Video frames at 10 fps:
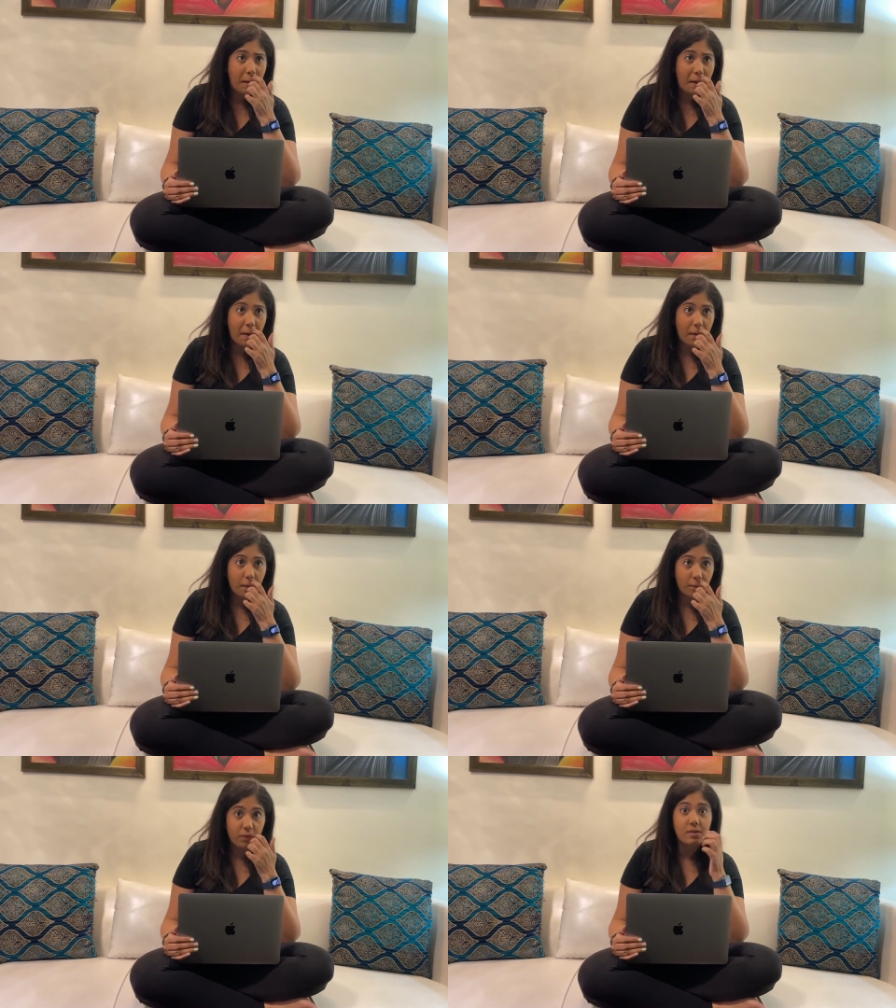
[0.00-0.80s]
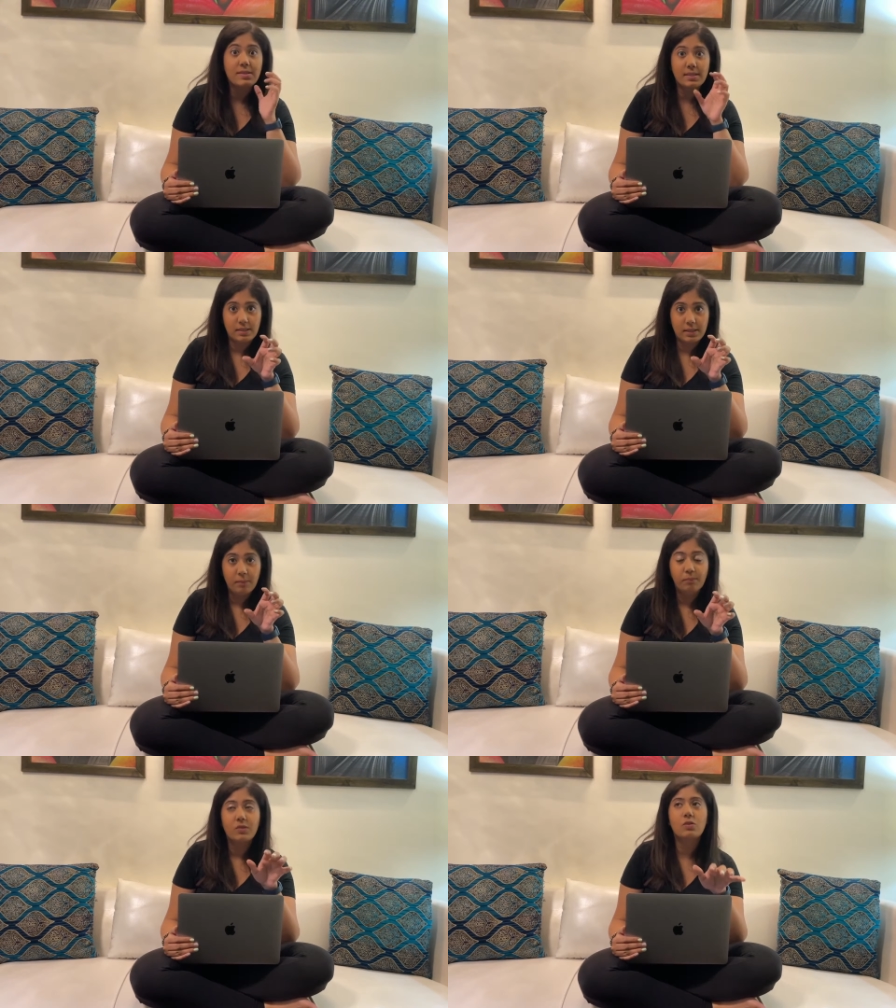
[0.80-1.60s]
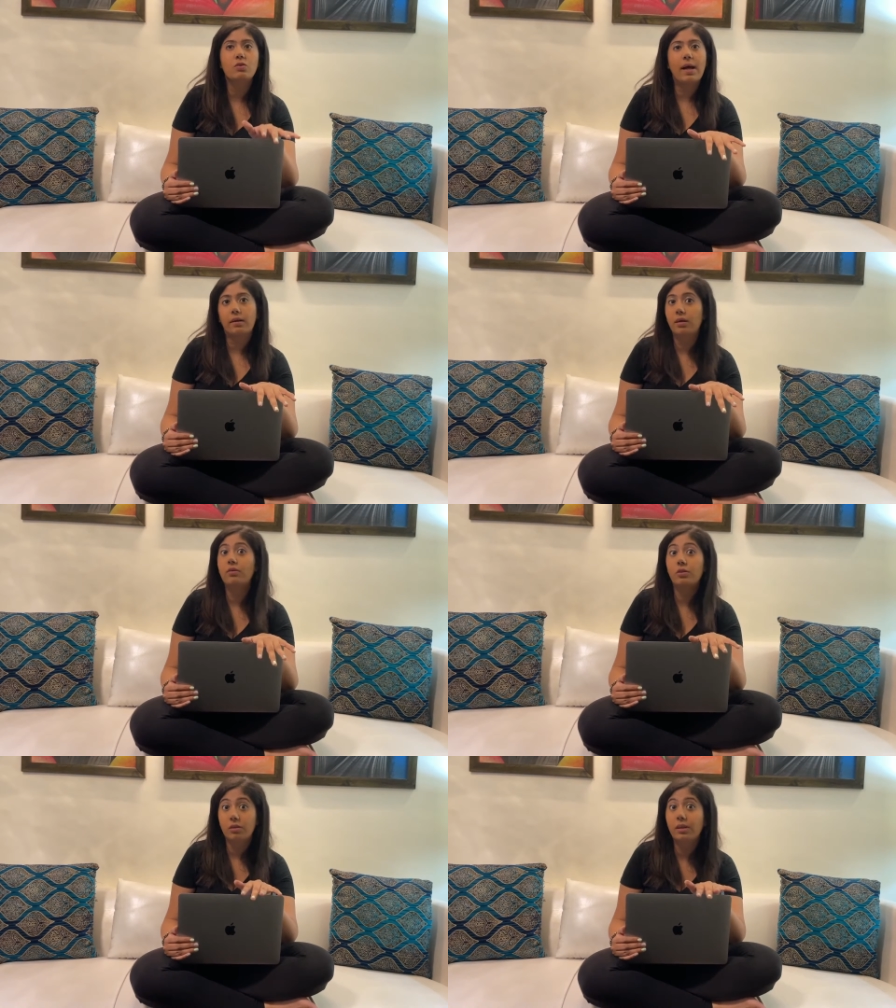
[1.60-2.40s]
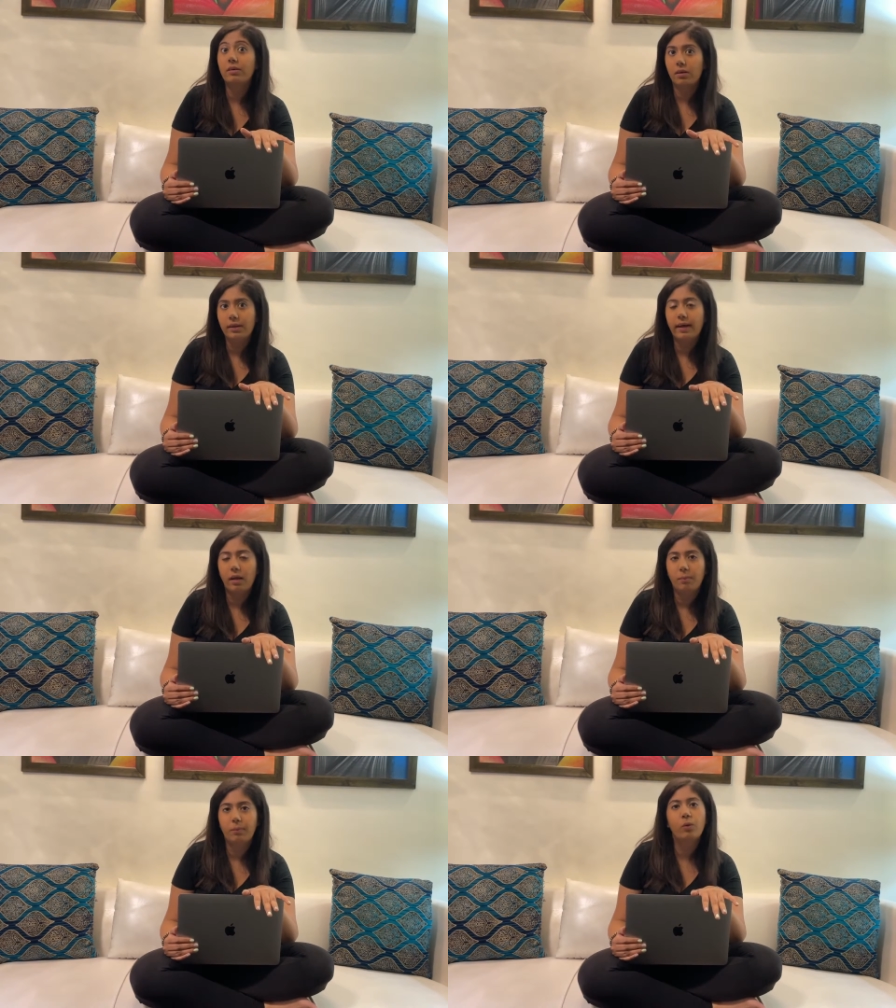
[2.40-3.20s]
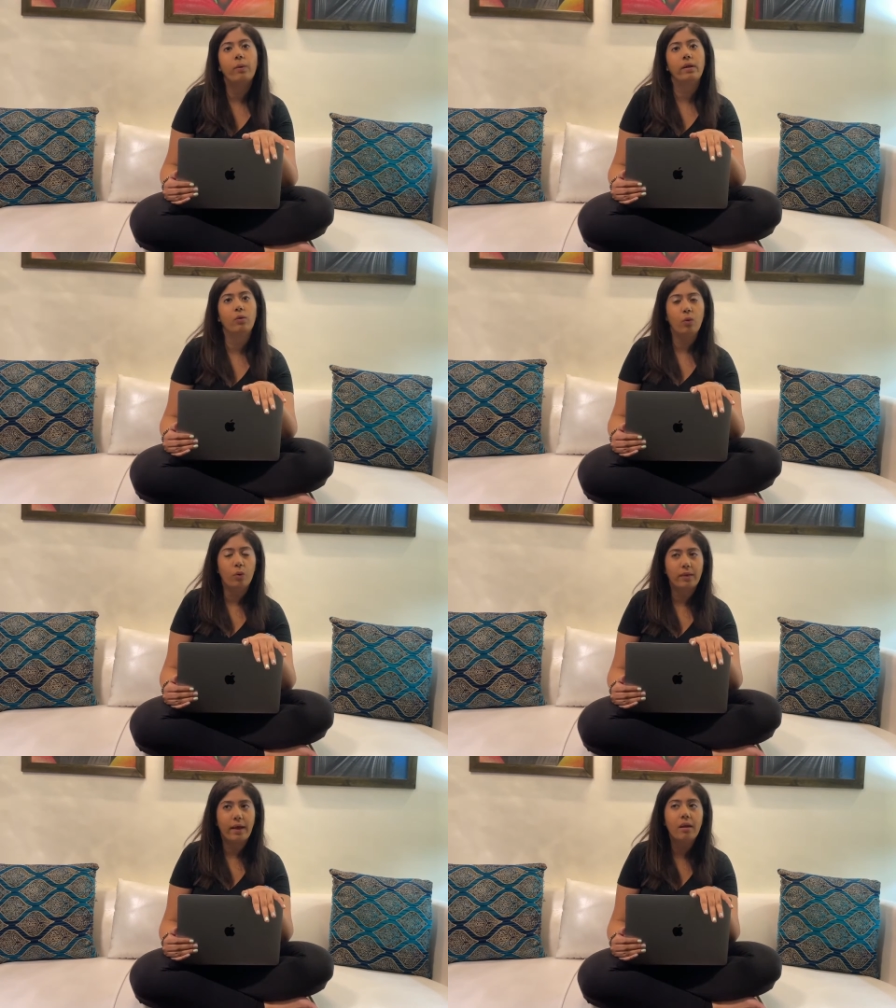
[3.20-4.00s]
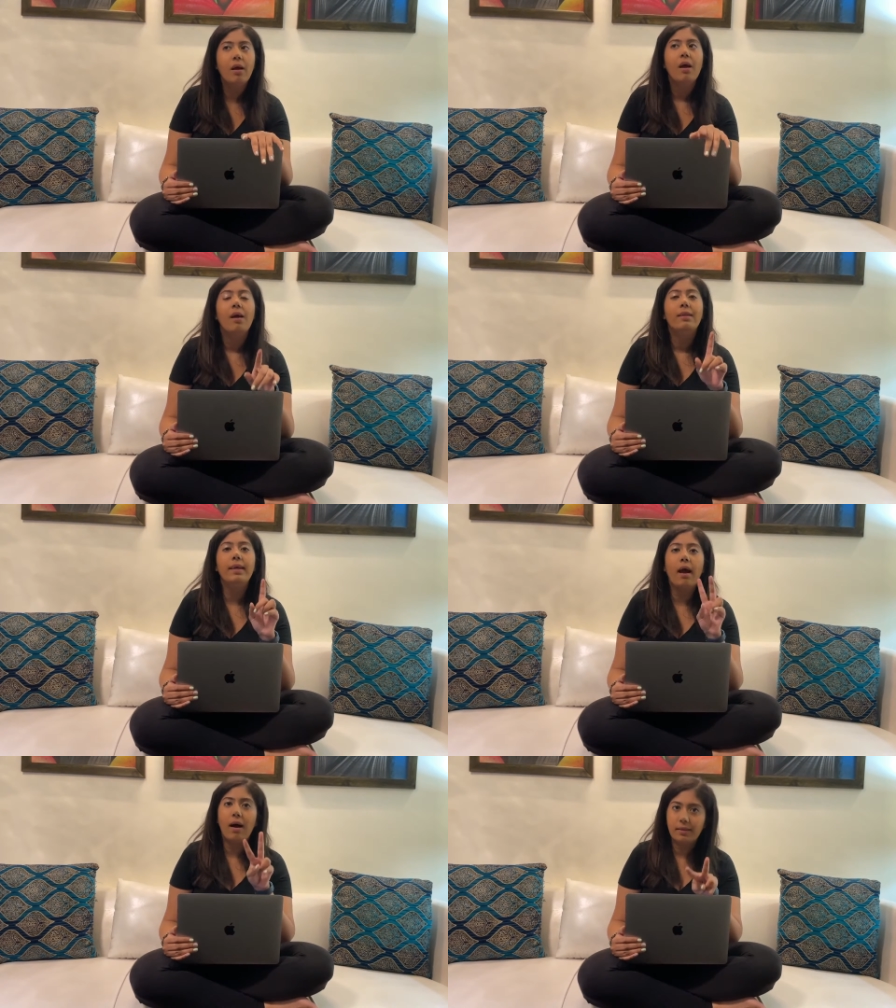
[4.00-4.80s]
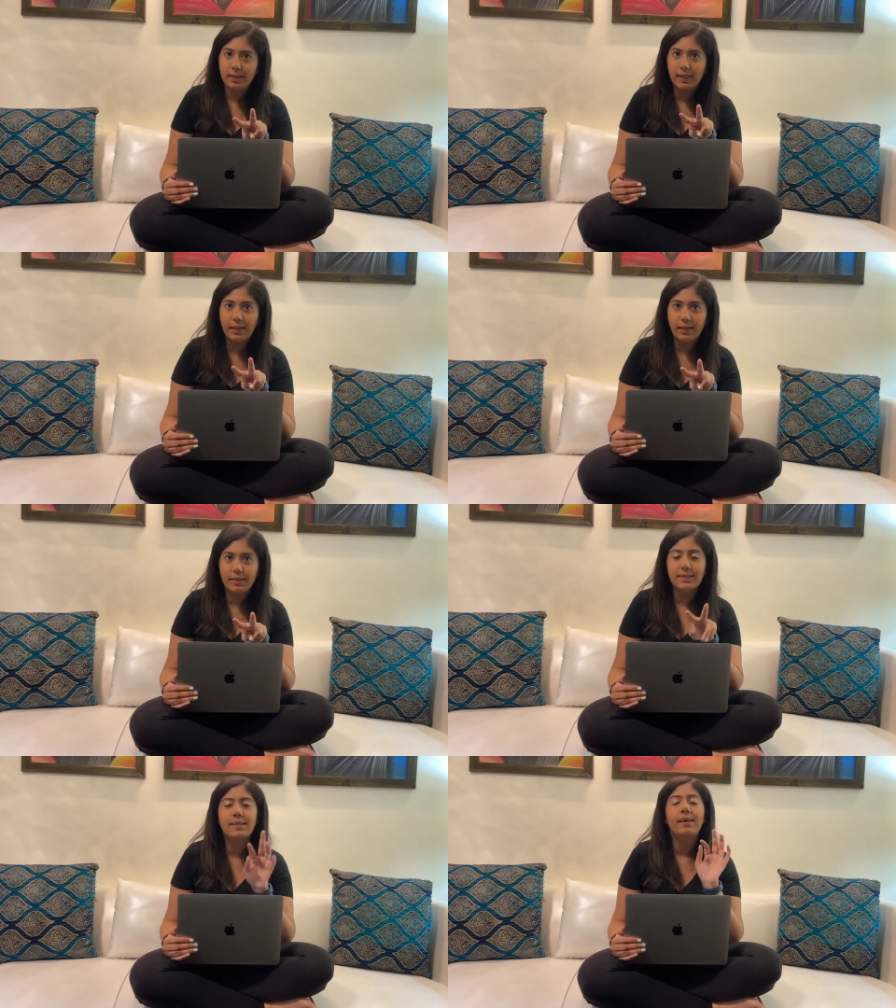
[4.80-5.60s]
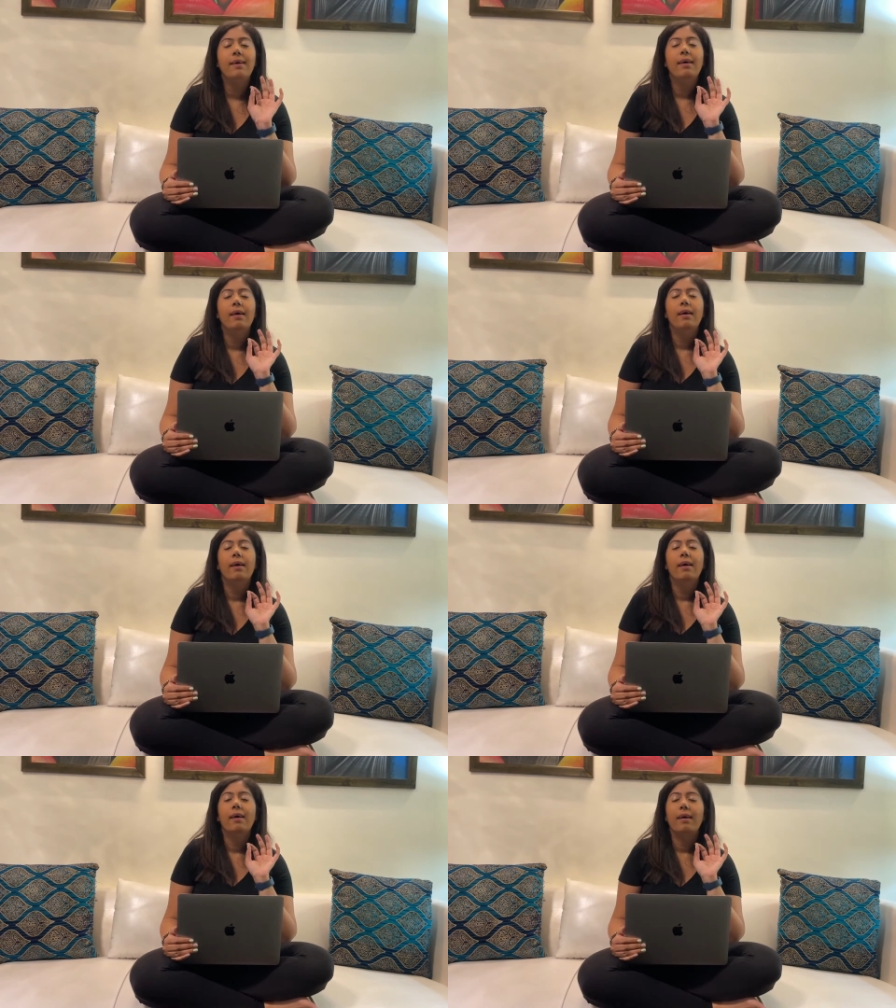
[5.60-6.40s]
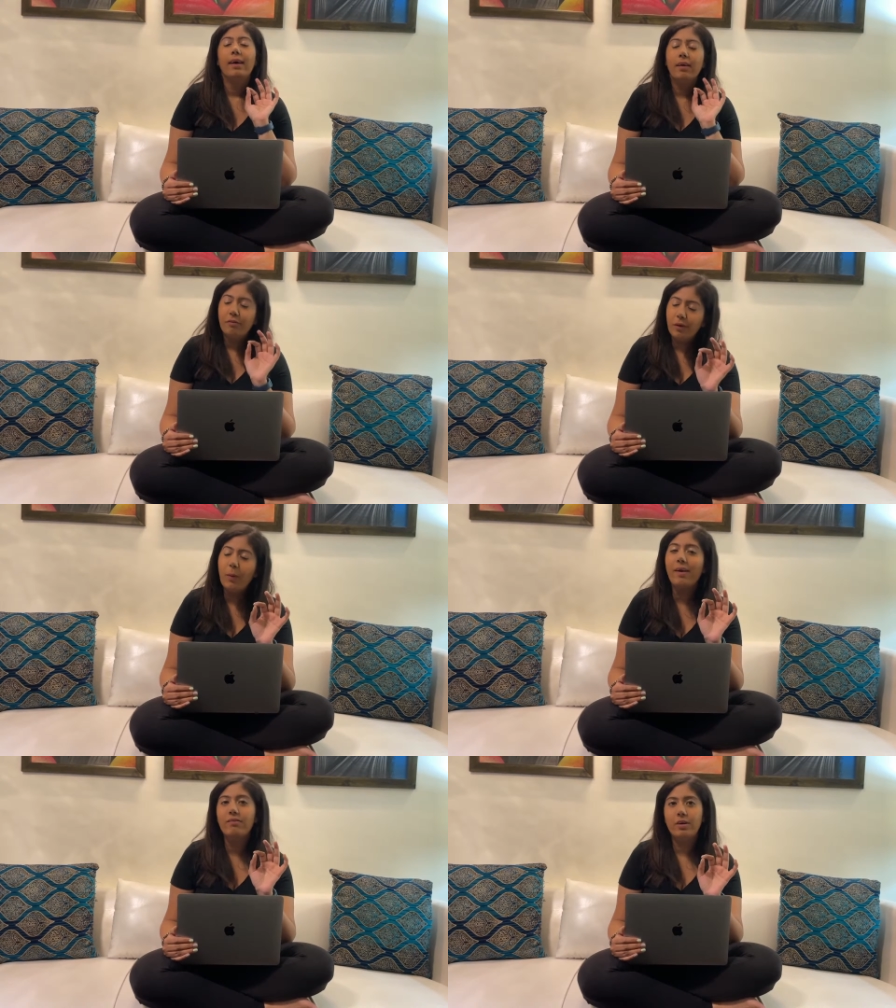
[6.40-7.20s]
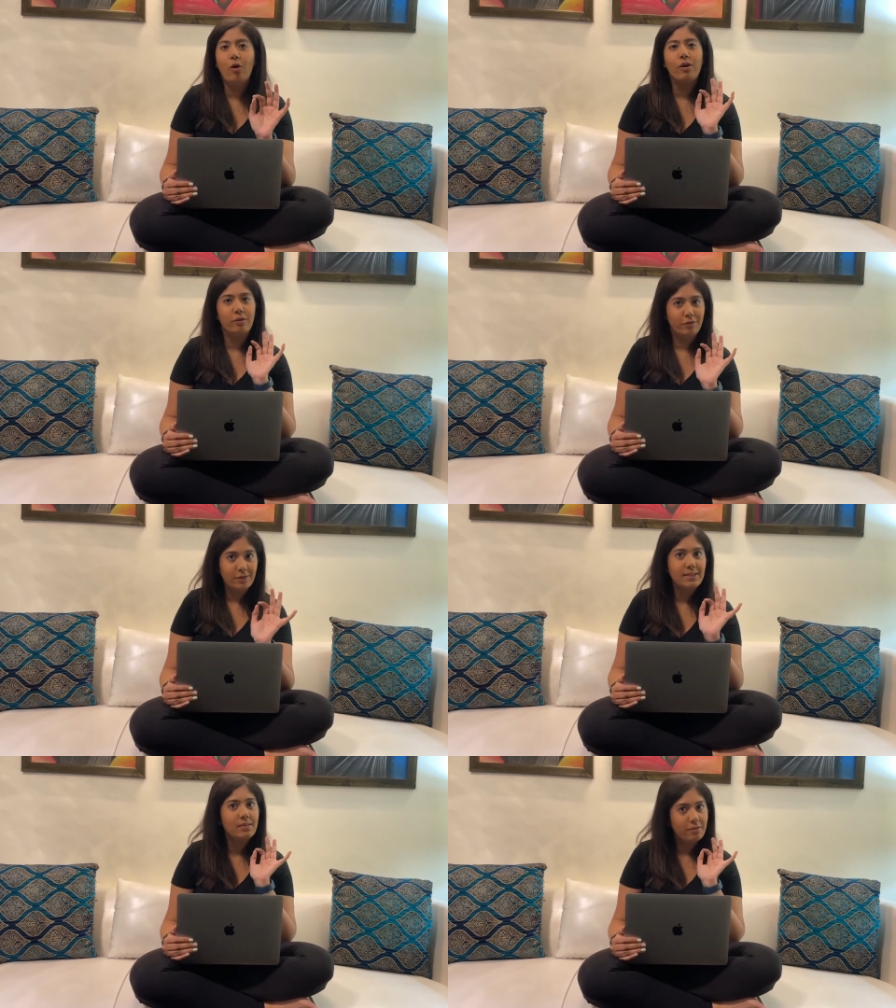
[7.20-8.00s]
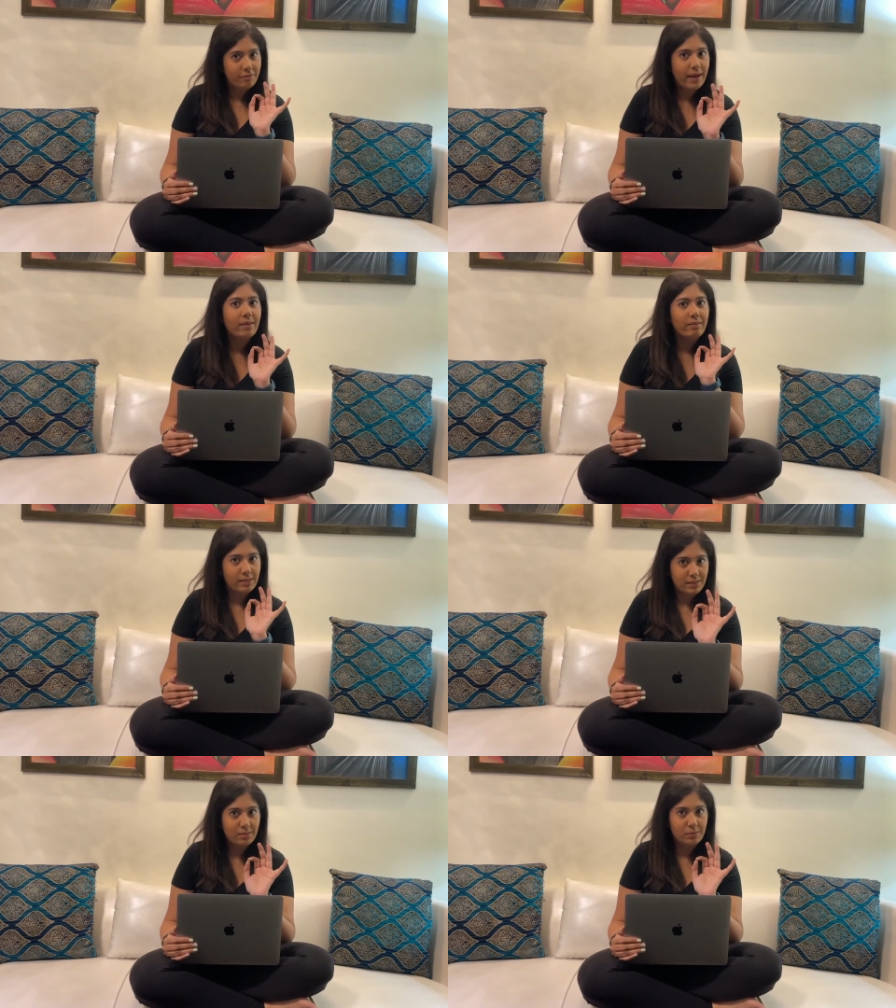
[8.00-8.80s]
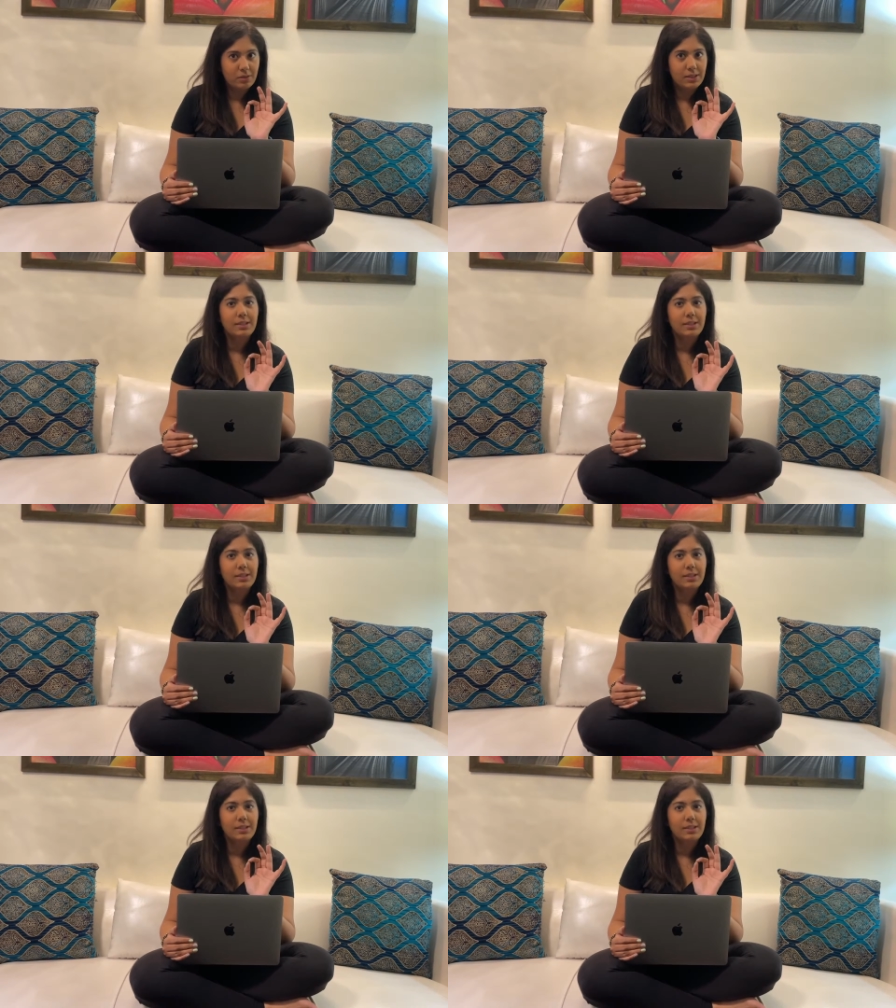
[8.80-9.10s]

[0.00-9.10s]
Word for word: um, the city. So that will really, really help you when you go there. The other thing is If you ever order for stir-fried vegetables,